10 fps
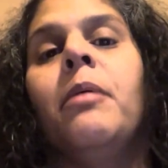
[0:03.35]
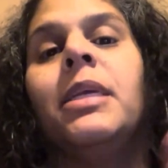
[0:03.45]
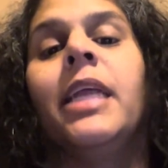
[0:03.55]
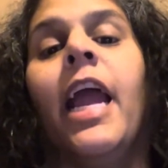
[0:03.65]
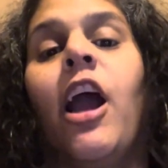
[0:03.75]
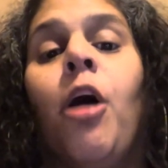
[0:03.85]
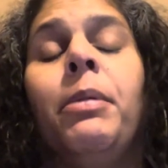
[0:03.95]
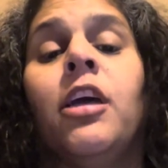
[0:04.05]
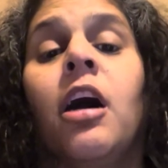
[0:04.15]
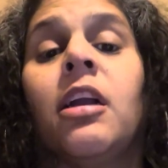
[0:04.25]
Today I'll be
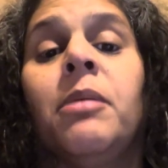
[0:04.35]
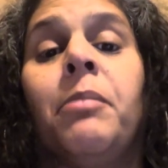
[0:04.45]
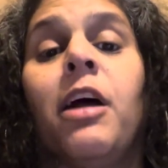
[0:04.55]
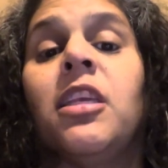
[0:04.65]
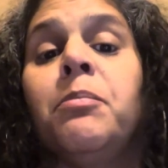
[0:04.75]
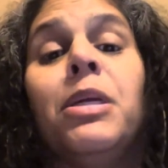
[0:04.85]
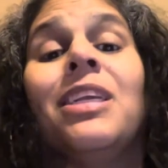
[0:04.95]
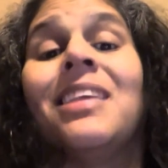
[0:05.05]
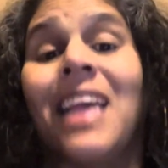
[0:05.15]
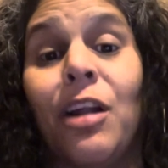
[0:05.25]
talking about
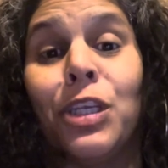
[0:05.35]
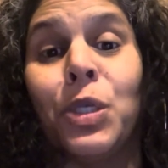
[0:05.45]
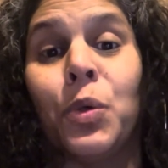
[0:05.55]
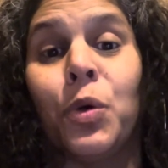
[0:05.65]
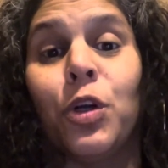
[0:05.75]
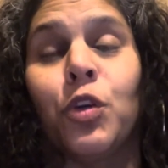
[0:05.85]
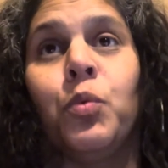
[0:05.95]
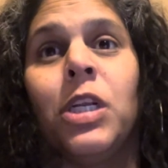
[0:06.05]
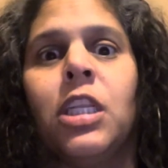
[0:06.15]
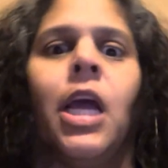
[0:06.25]
speech sound disorders,
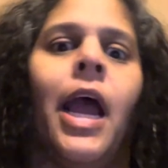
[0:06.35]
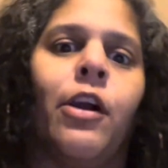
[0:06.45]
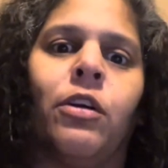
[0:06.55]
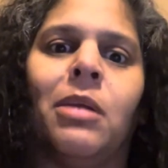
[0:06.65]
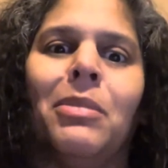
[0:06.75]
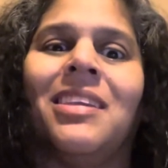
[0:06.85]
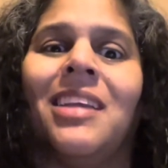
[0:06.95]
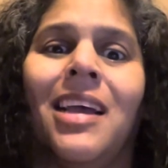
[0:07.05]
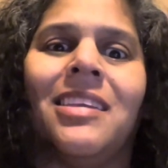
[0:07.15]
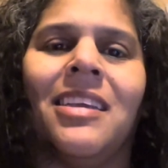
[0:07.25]
which the acronym is
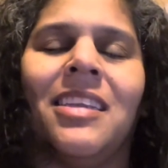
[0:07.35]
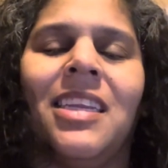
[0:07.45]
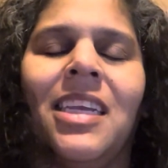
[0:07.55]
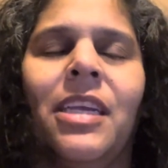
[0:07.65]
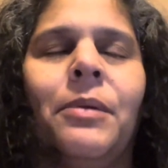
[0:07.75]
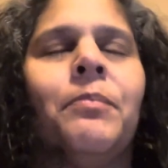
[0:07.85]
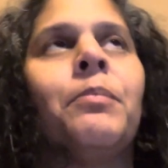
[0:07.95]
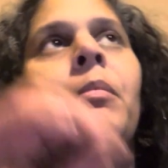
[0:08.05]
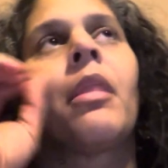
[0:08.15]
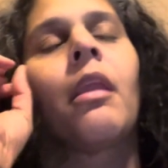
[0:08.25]
SSD.
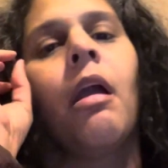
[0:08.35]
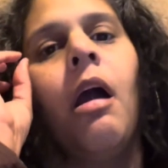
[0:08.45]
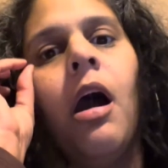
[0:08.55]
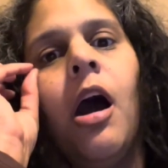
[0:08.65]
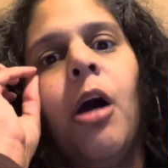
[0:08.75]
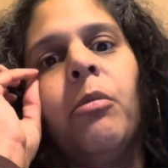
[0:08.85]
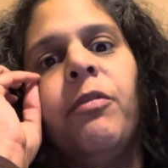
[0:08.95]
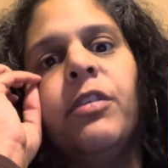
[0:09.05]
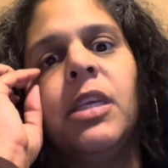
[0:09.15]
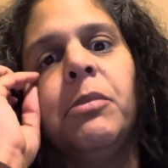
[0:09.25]

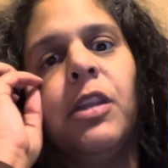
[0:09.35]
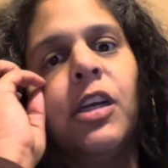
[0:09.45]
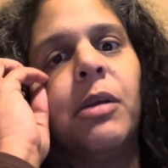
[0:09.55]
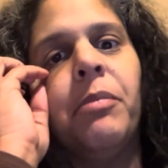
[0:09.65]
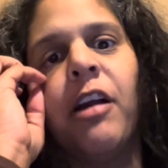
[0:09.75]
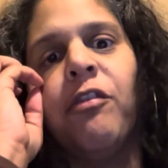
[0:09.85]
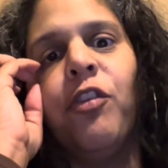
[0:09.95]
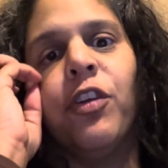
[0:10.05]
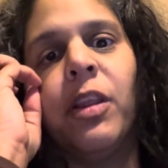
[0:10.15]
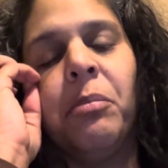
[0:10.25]
If you see me looking back and
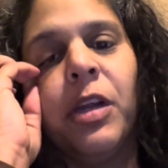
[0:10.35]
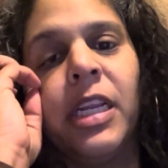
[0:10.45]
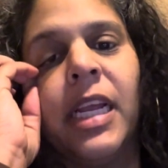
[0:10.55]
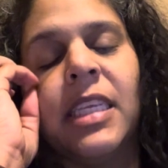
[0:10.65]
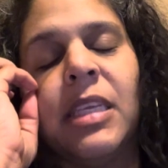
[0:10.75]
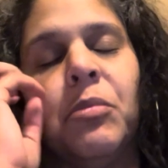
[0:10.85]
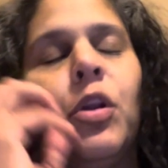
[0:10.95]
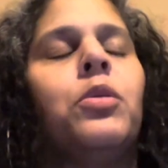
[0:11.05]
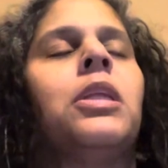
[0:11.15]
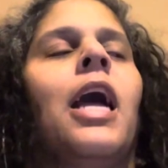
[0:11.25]
forth, I'm looking at some
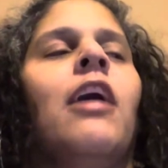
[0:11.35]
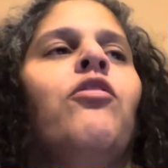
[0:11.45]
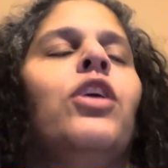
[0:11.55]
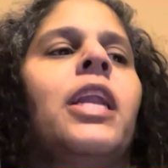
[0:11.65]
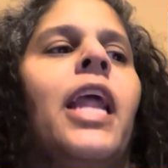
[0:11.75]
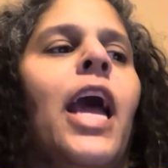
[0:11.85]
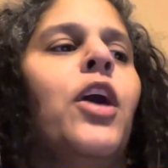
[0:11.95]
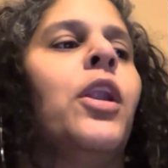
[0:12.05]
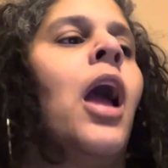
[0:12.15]
notes that I have written down.